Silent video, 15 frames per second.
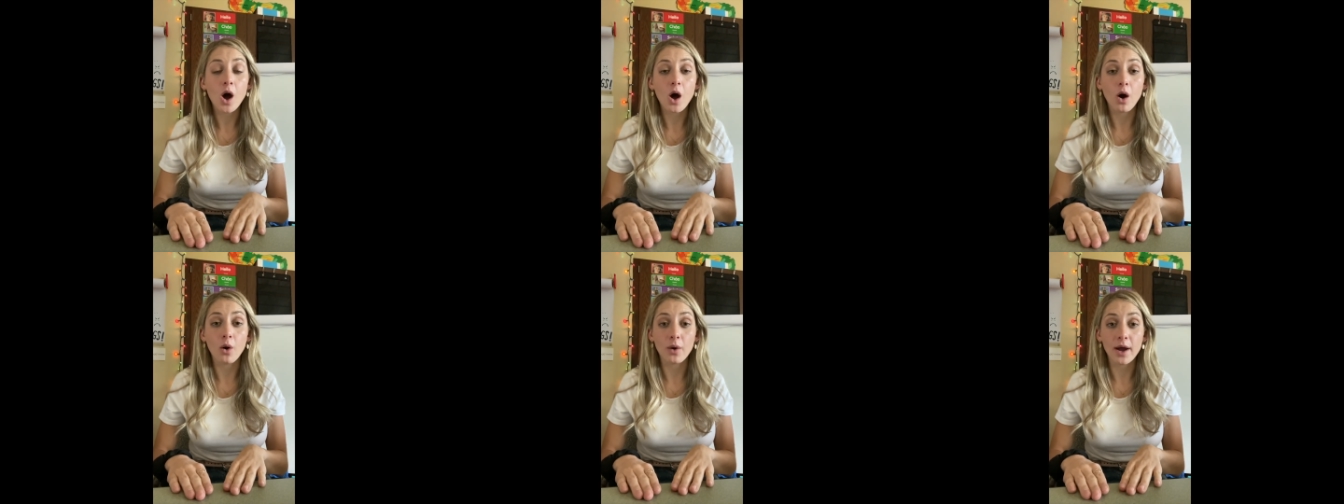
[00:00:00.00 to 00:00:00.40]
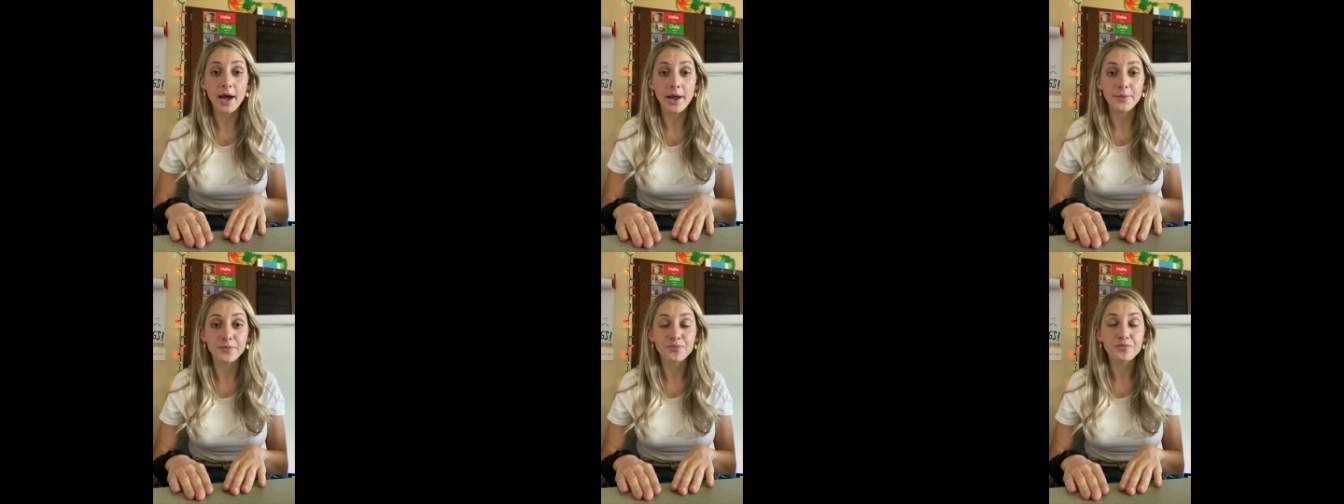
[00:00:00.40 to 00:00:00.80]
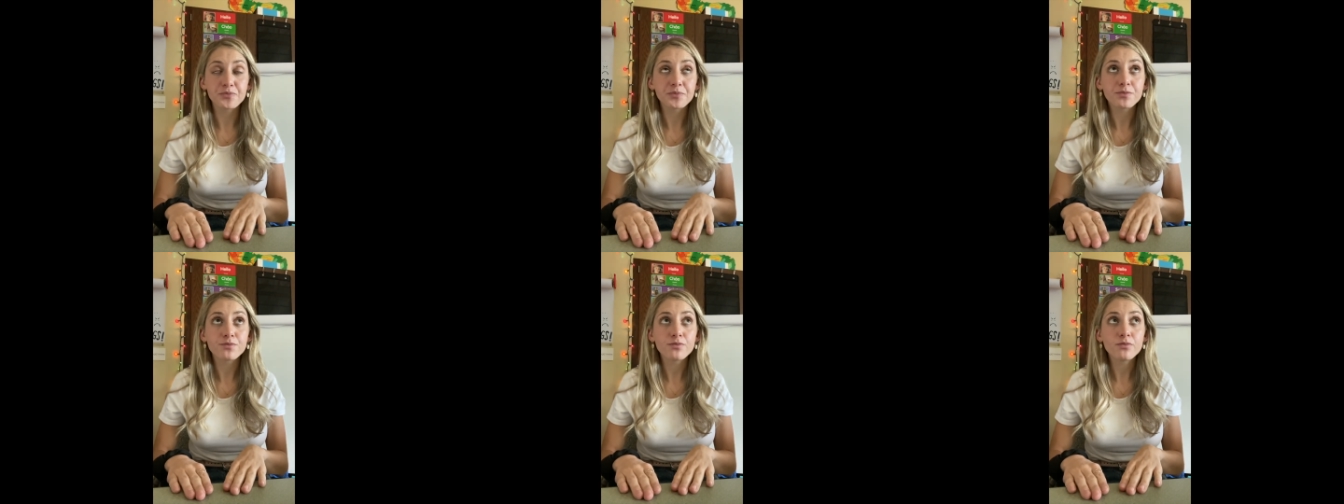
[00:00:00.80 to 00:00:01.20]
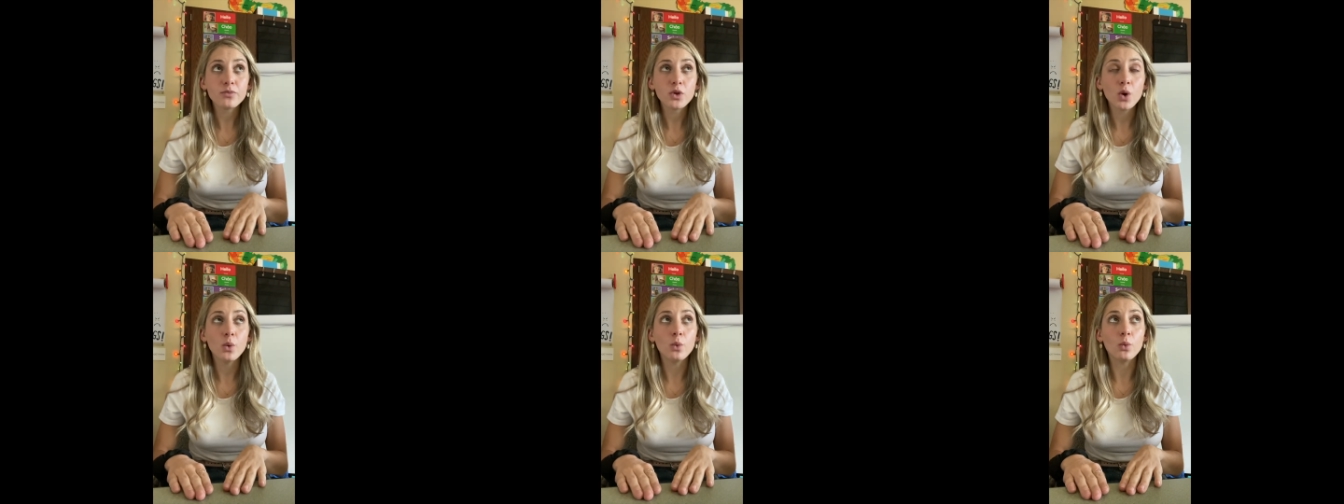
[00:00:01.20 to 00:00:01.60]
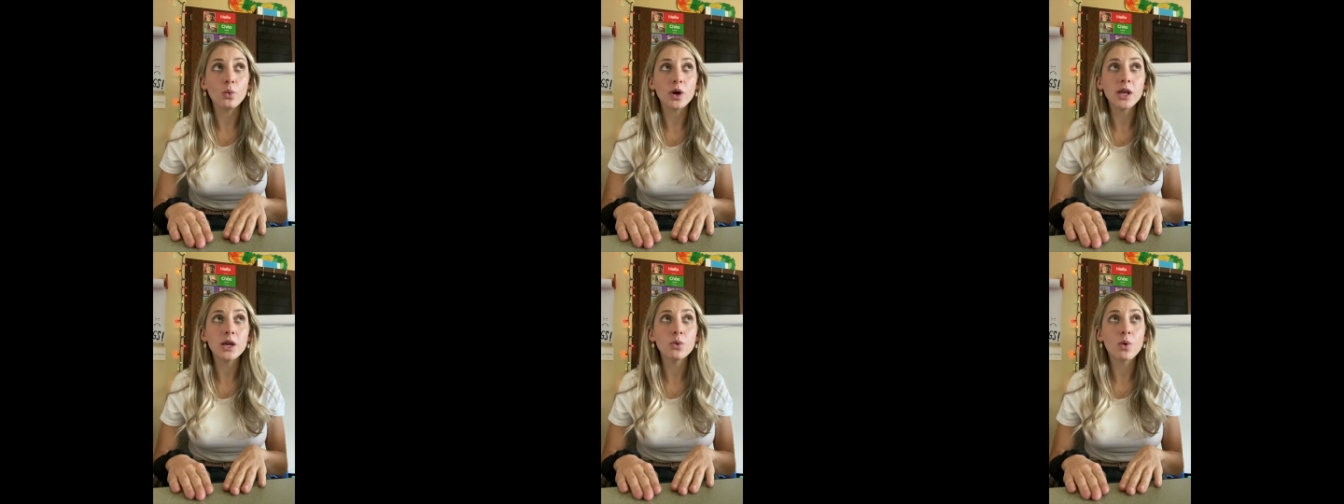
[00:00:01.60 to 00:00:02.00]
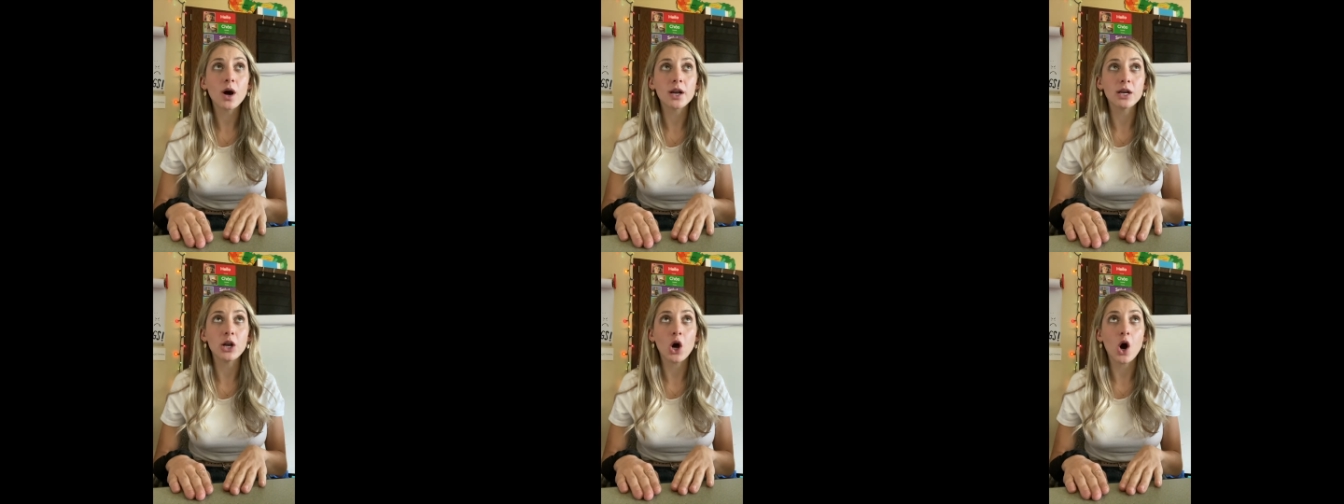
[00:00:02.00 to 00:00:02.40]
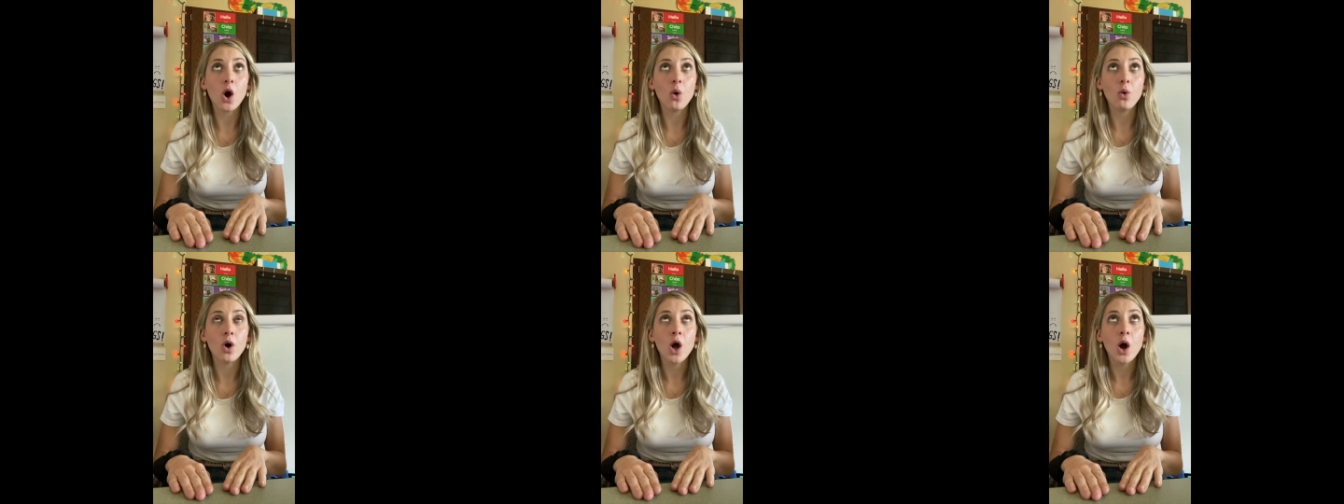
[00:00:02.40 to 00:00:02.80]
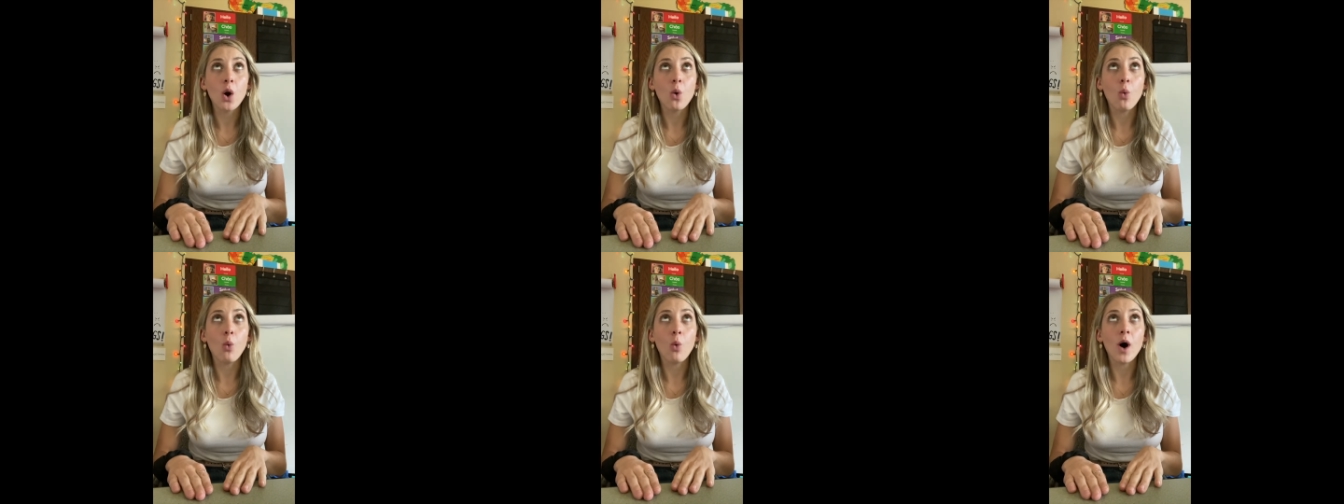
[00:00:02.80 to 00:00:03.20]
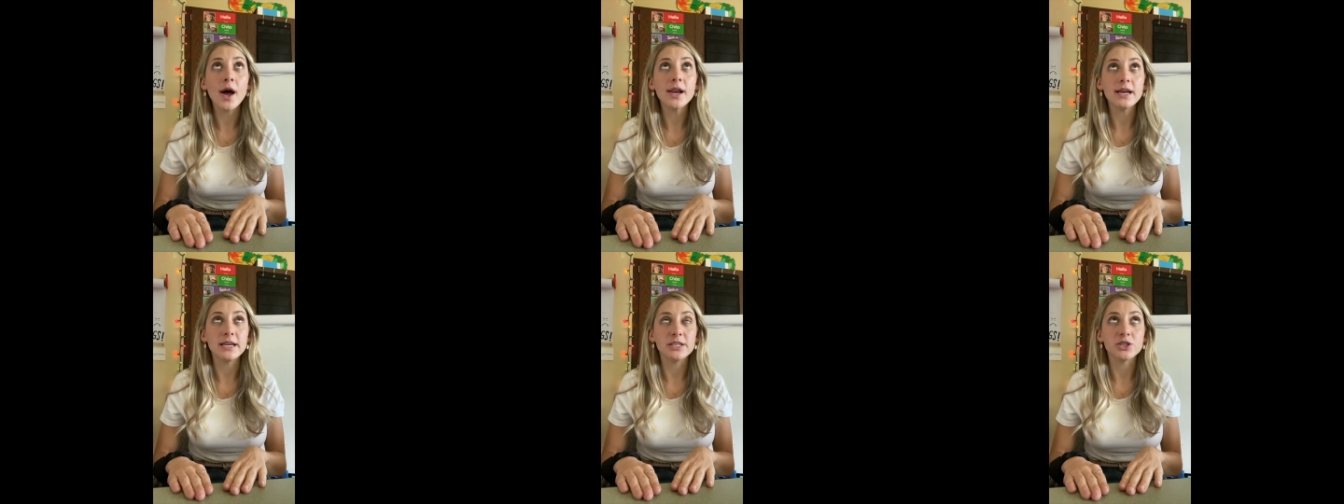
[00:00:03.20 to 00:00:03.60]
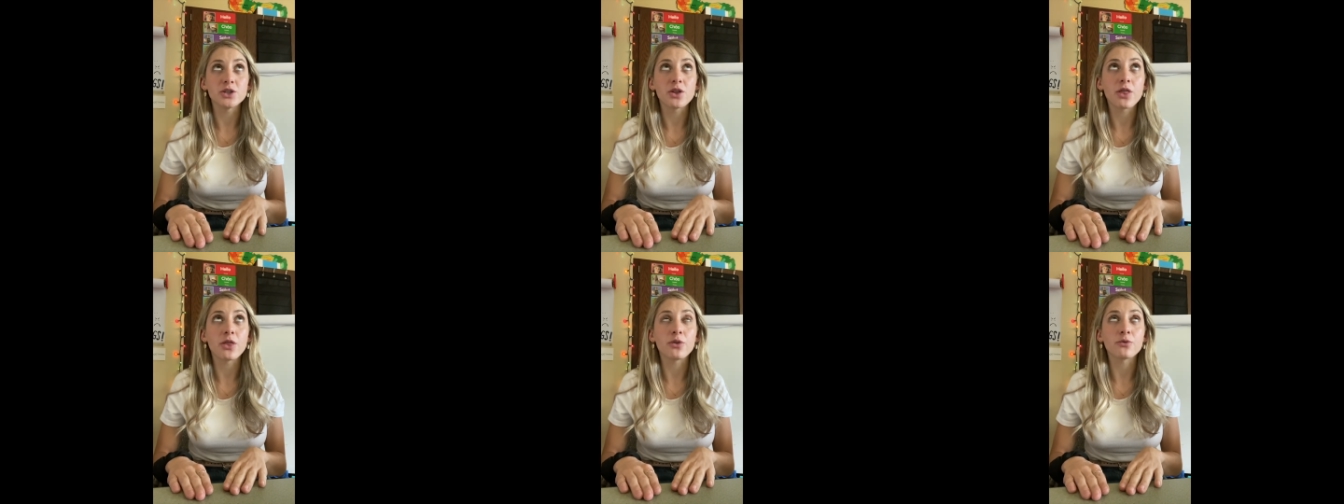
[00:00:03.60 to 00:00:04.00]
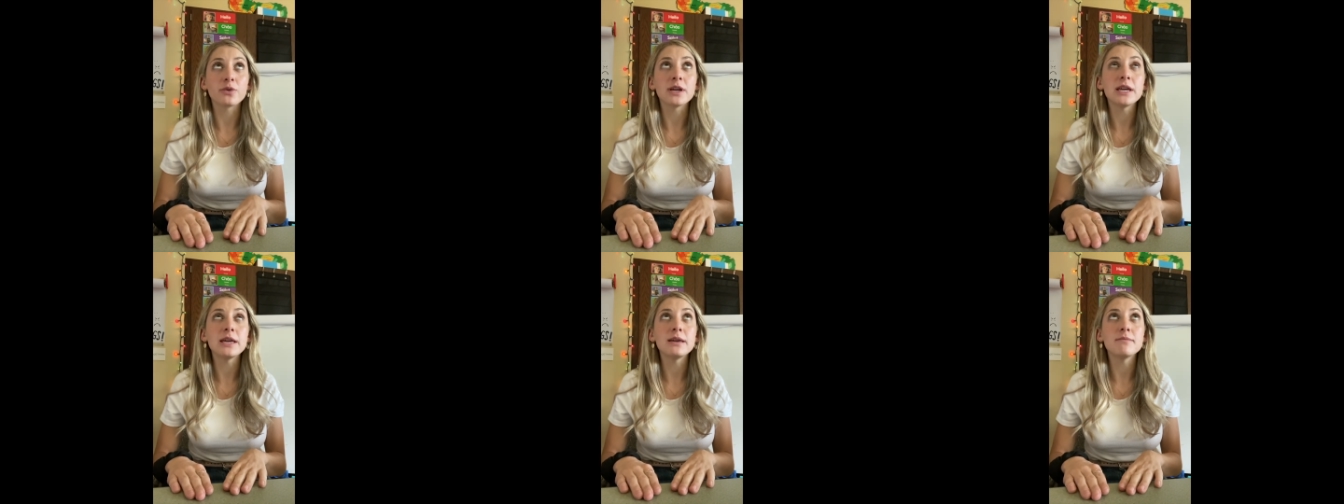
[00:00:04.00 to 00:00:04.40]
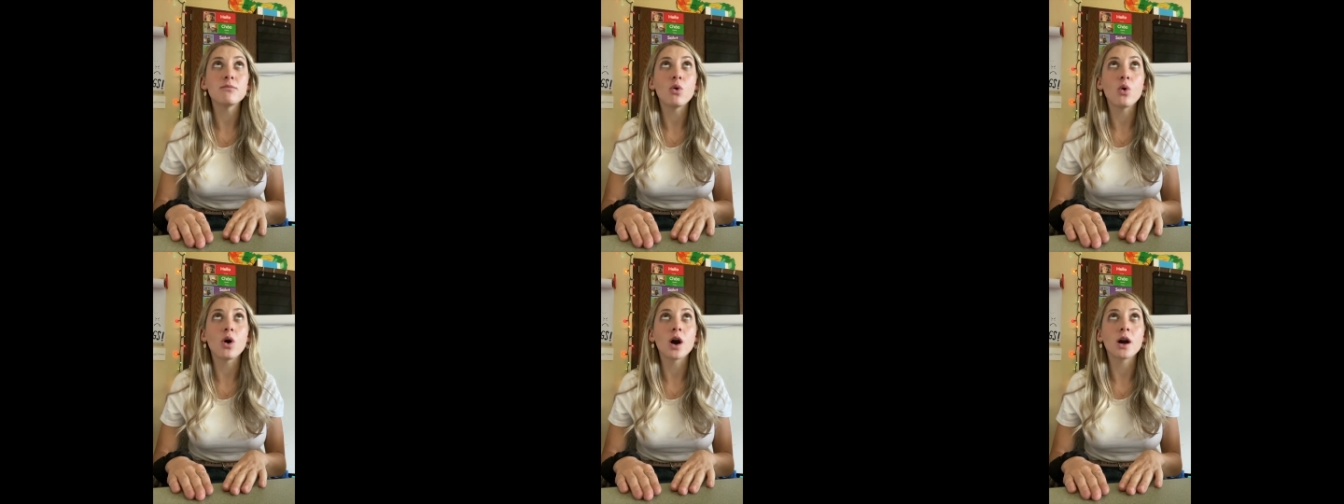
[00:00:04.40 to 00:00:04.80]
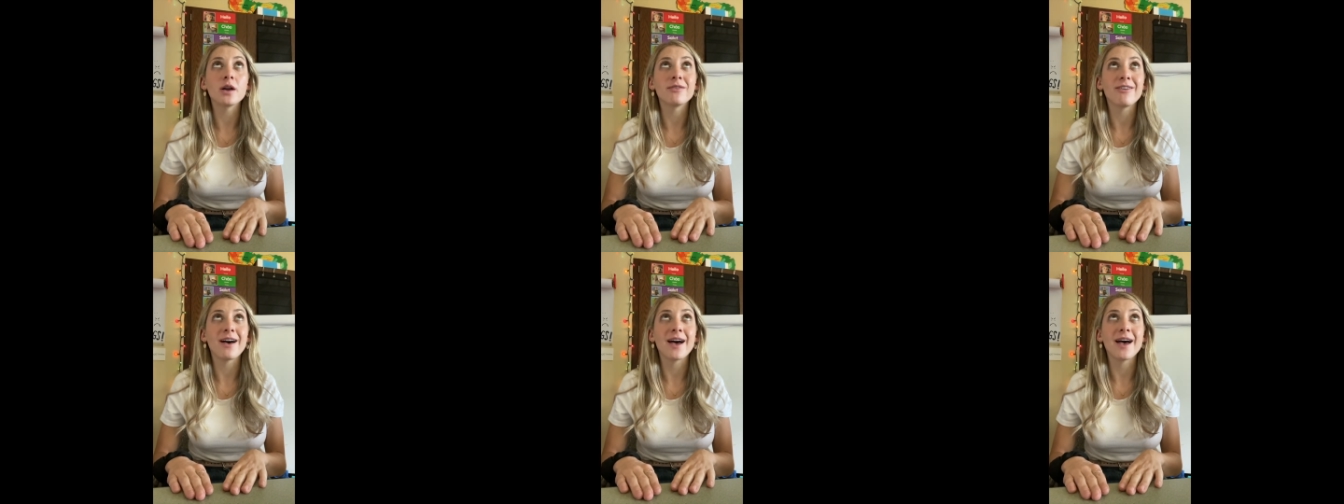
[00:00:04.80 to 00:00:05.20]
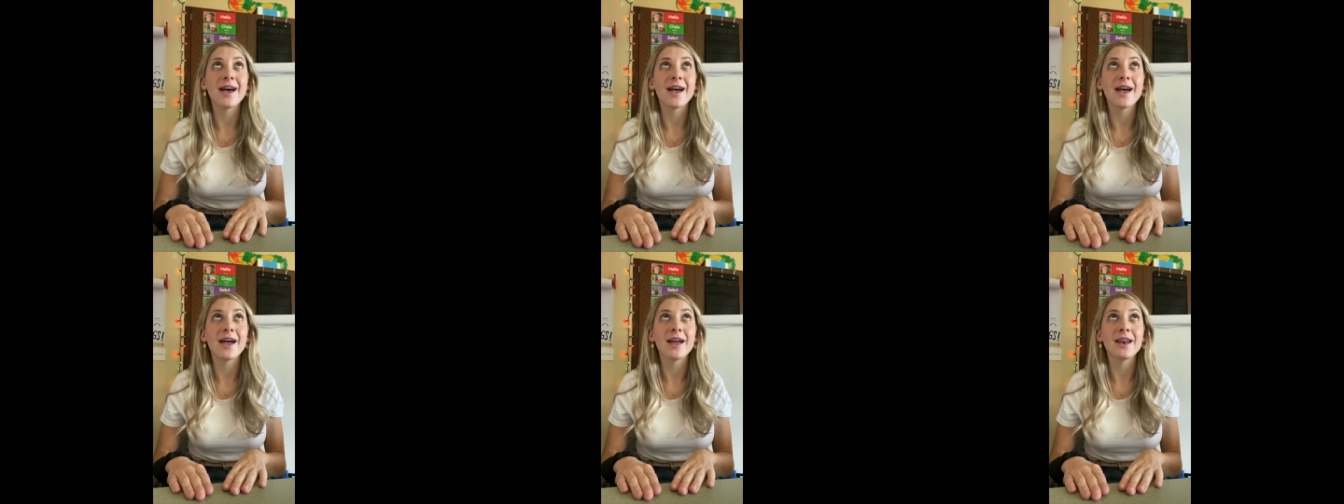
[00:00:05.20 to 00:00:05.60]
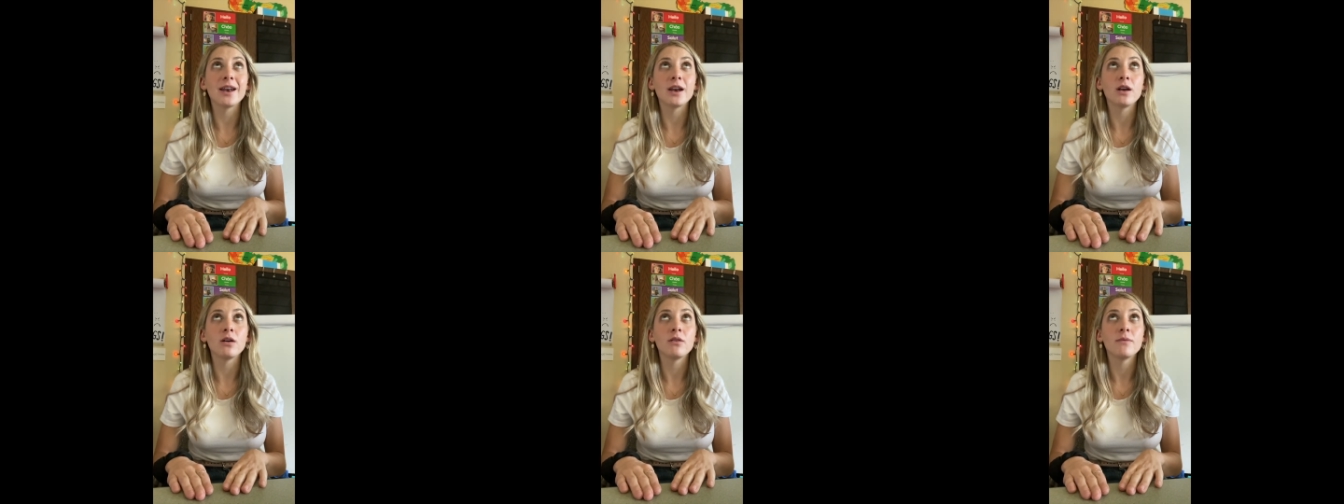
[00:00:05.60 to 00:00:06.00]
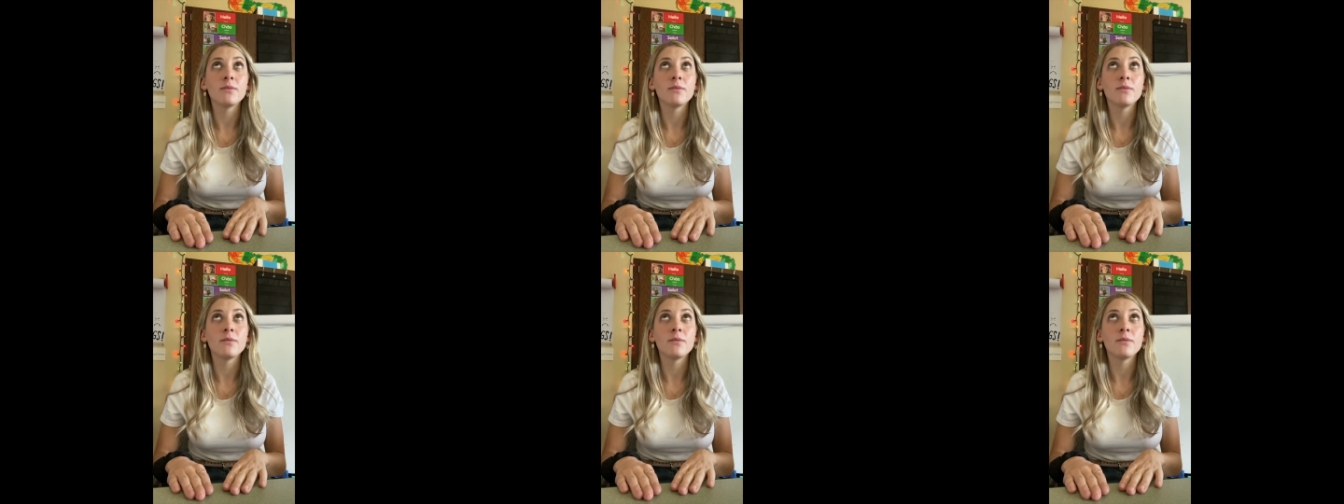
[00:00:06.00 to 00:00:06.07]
Okay. We want to know what is 3 more than